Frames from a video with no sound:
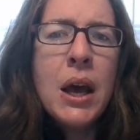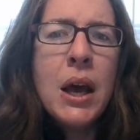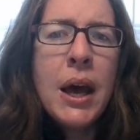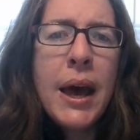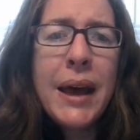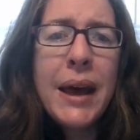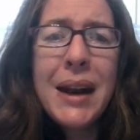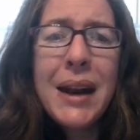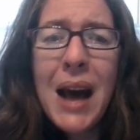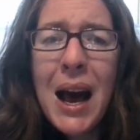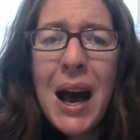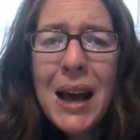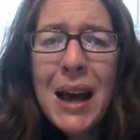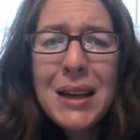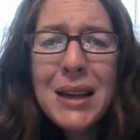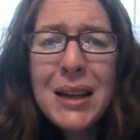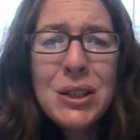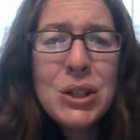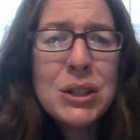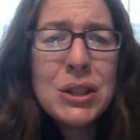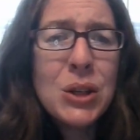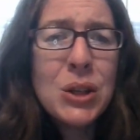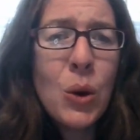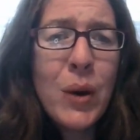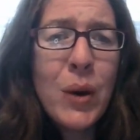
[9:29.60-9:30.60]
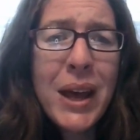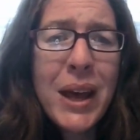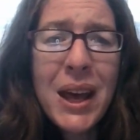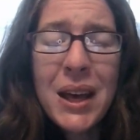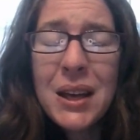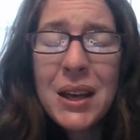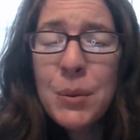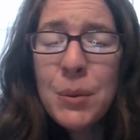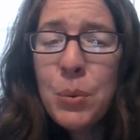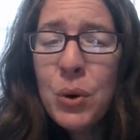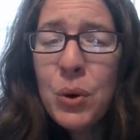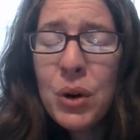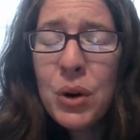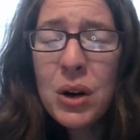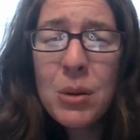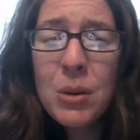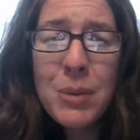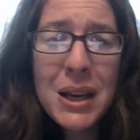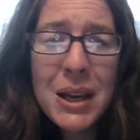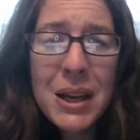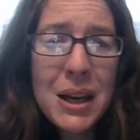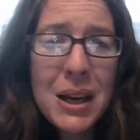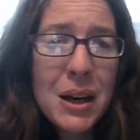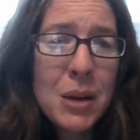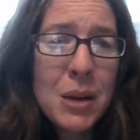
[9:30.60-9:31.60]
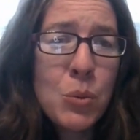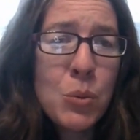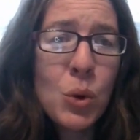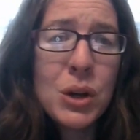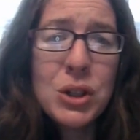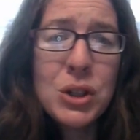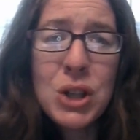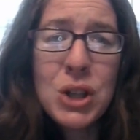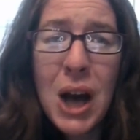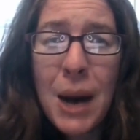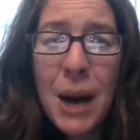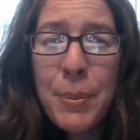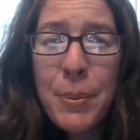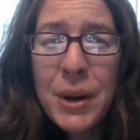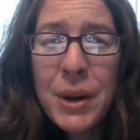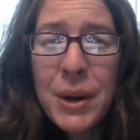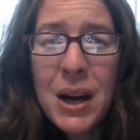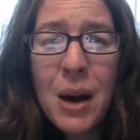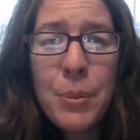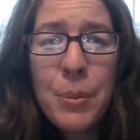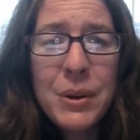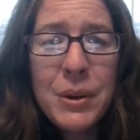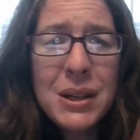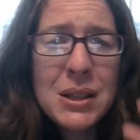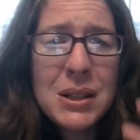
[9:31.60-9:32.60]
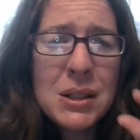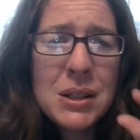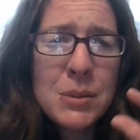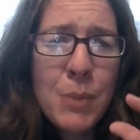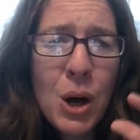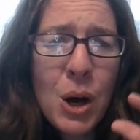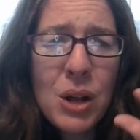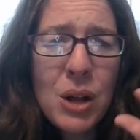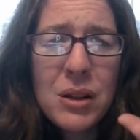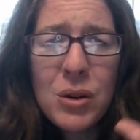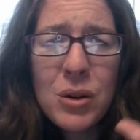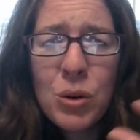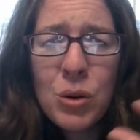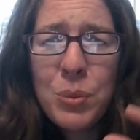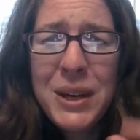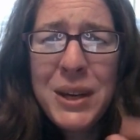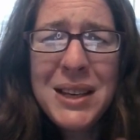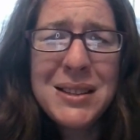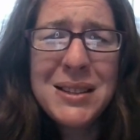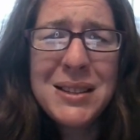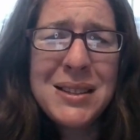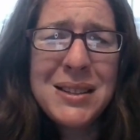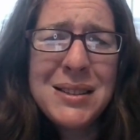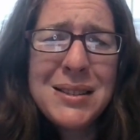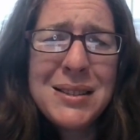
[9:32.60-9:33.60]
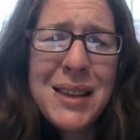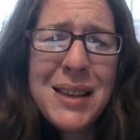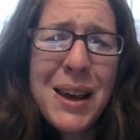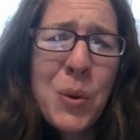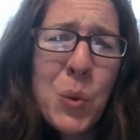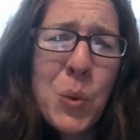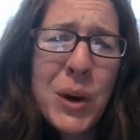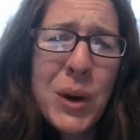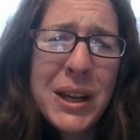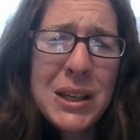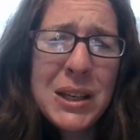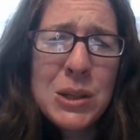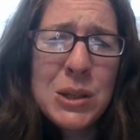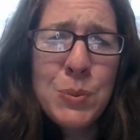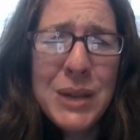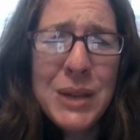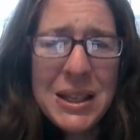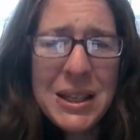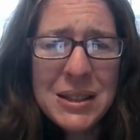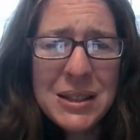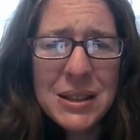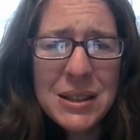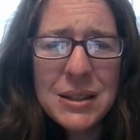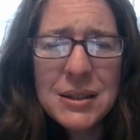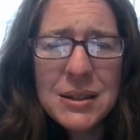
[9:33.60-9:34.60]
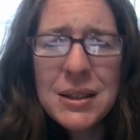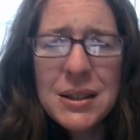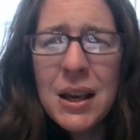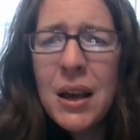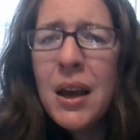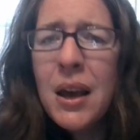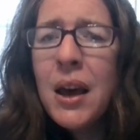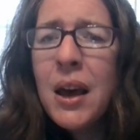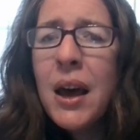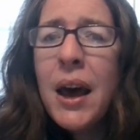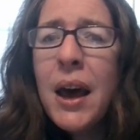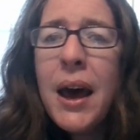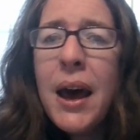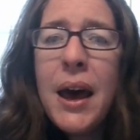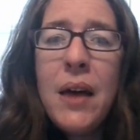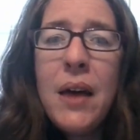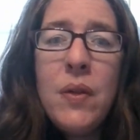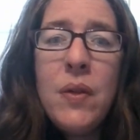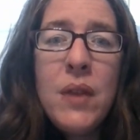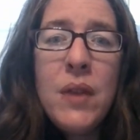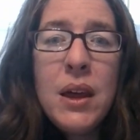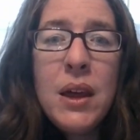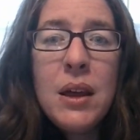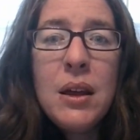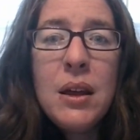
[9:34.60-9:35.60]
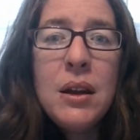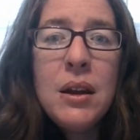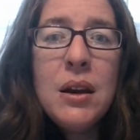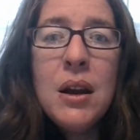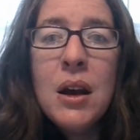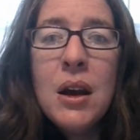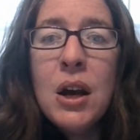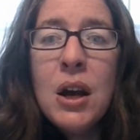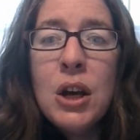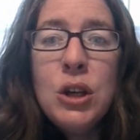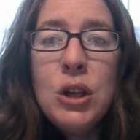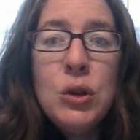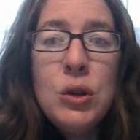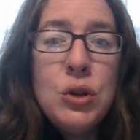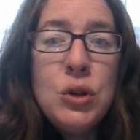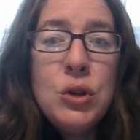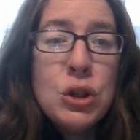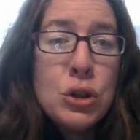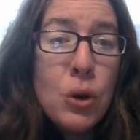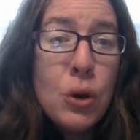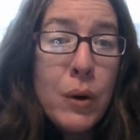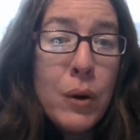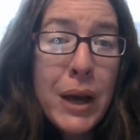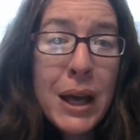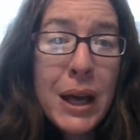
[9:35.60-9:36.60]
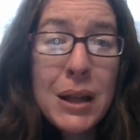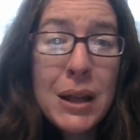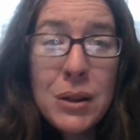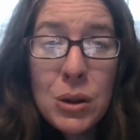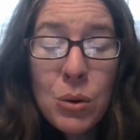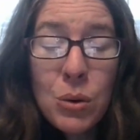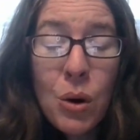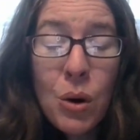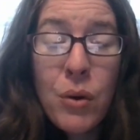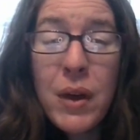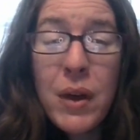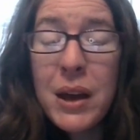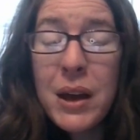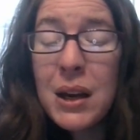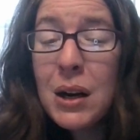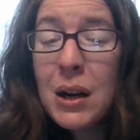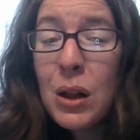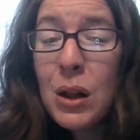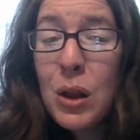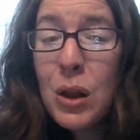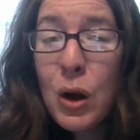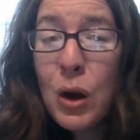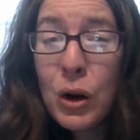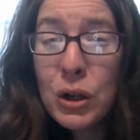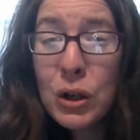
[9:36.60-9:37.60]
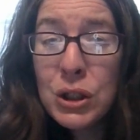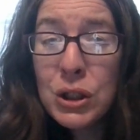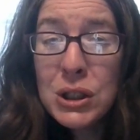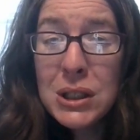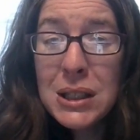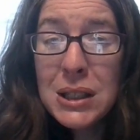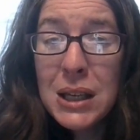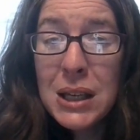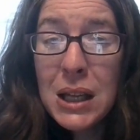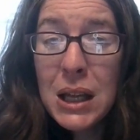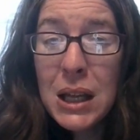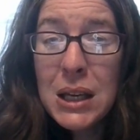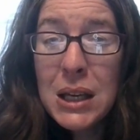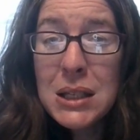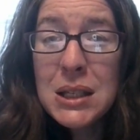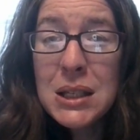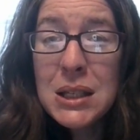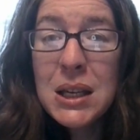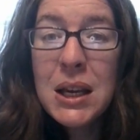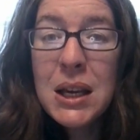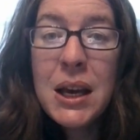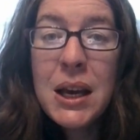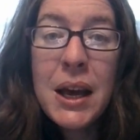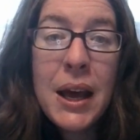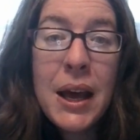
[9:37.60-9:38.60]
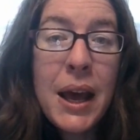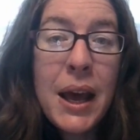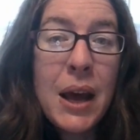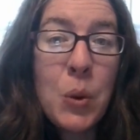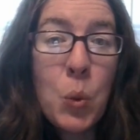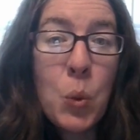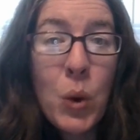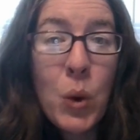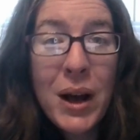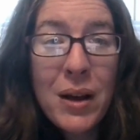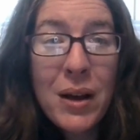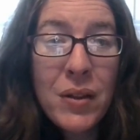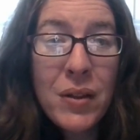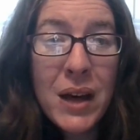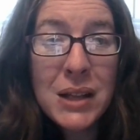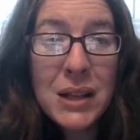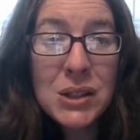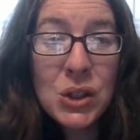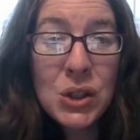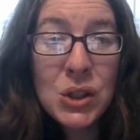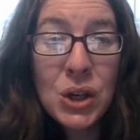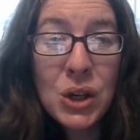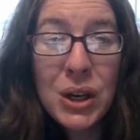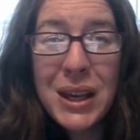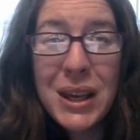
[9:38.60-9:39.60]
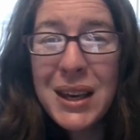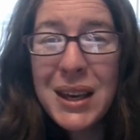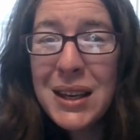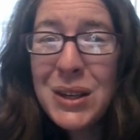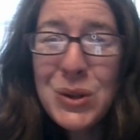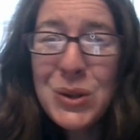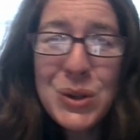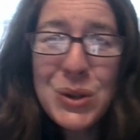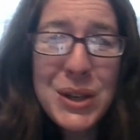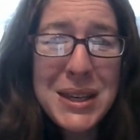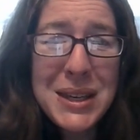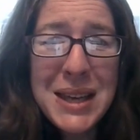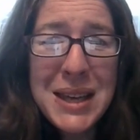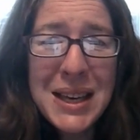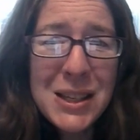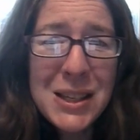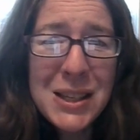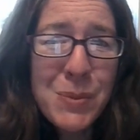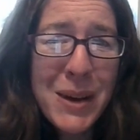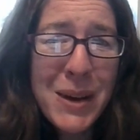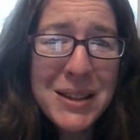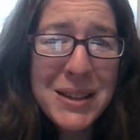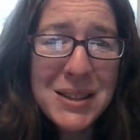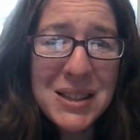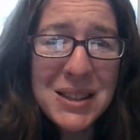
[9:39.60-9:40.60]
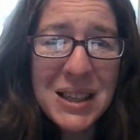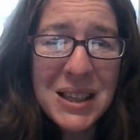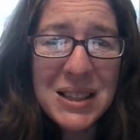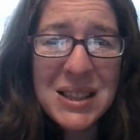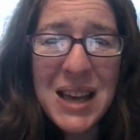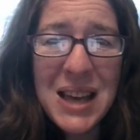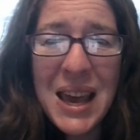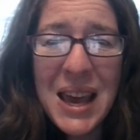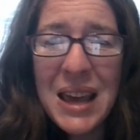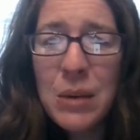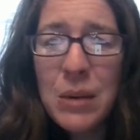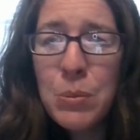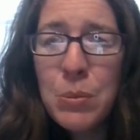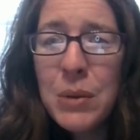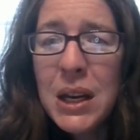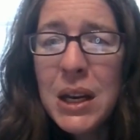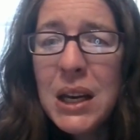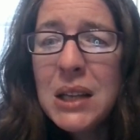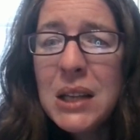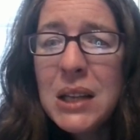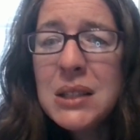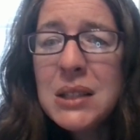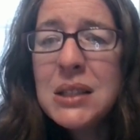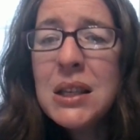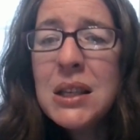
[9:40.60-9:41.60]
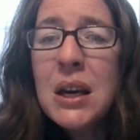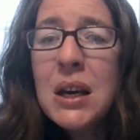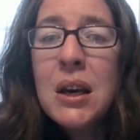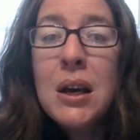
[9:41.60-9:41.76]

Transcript: And I just go ahead, put it on my cutting board, chop it up into small little pieces, like 1 inch pieces. And then you just go ahead and throw that in a large skillet. And while that's cooking, it usually takes about 6 to 8 minutes.